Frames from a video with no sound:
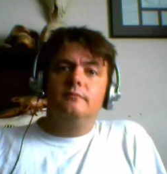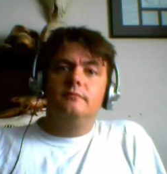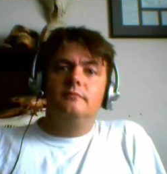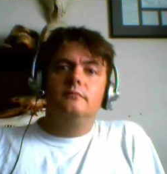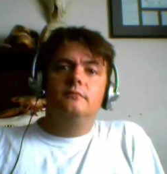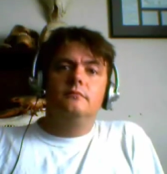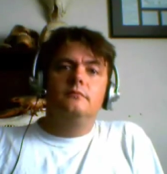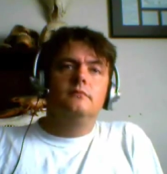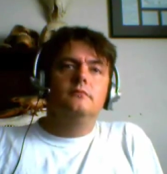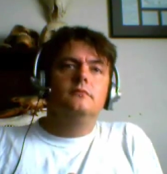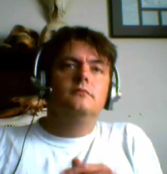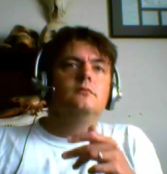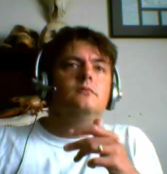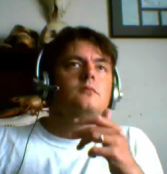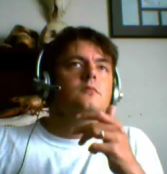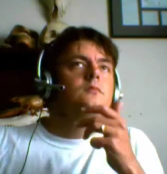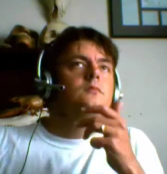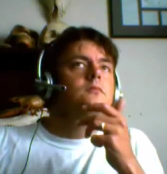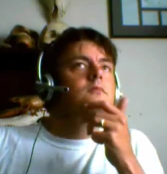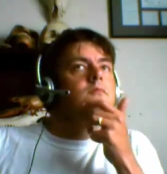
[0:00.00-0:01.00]

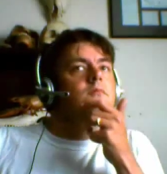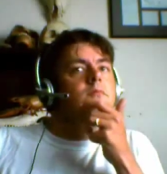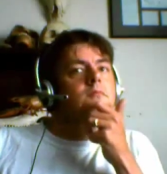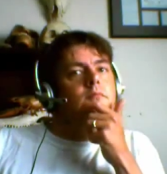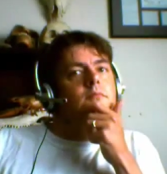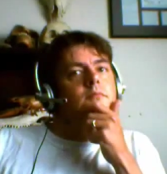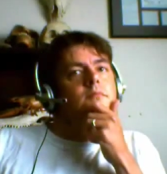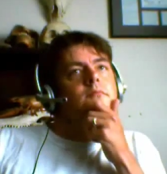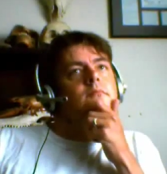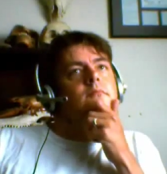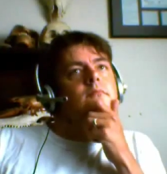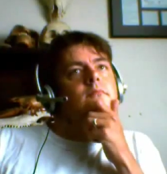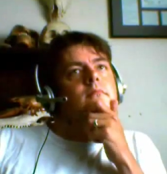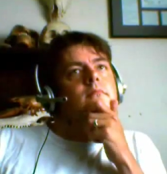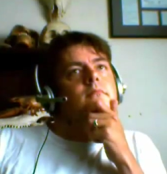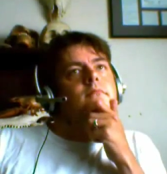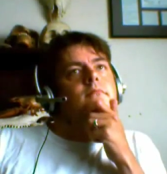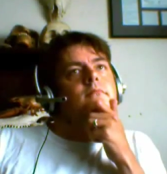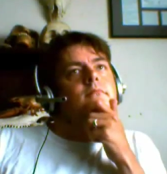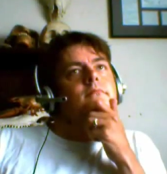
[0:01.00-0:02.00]

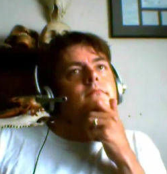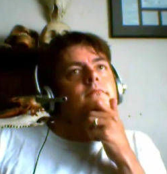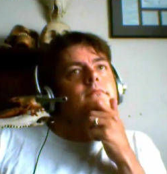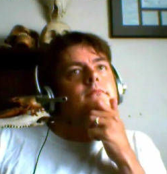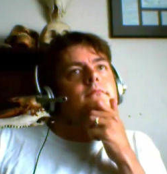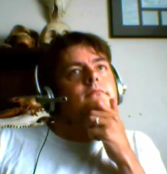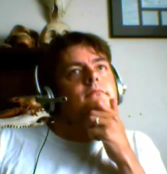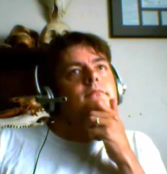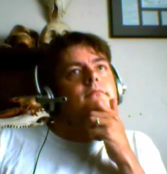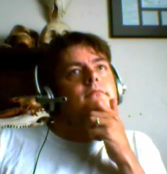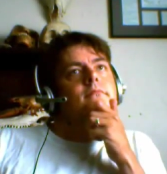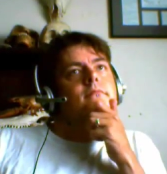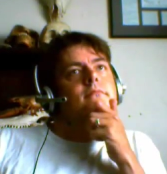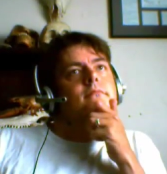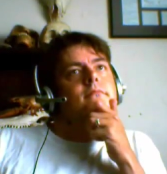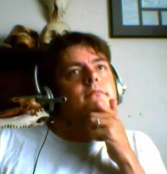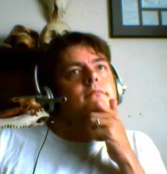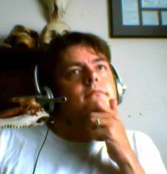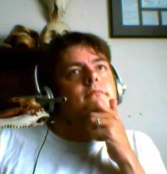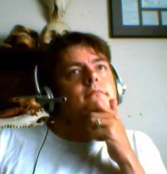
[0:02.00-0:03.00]

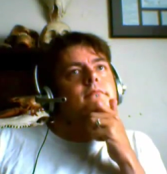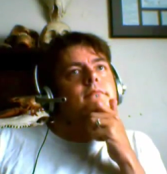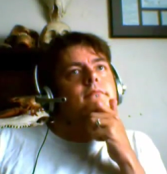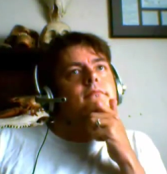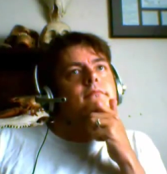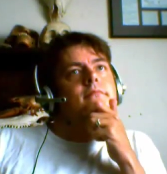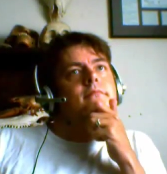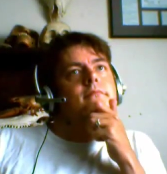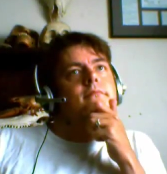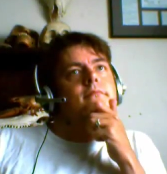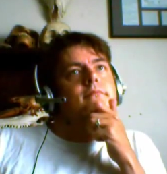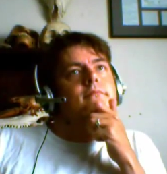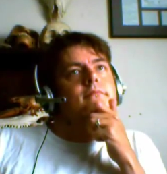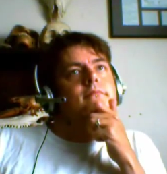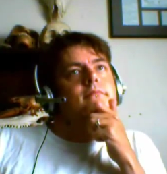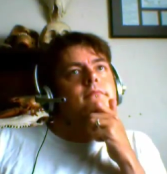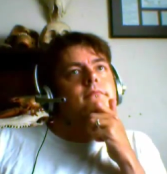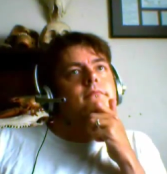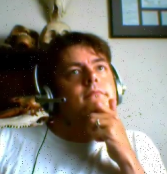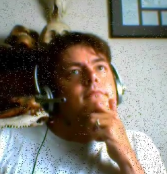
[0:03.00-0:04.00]

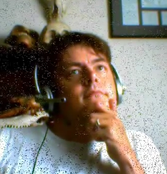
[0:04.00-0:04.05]
Nobody speaks.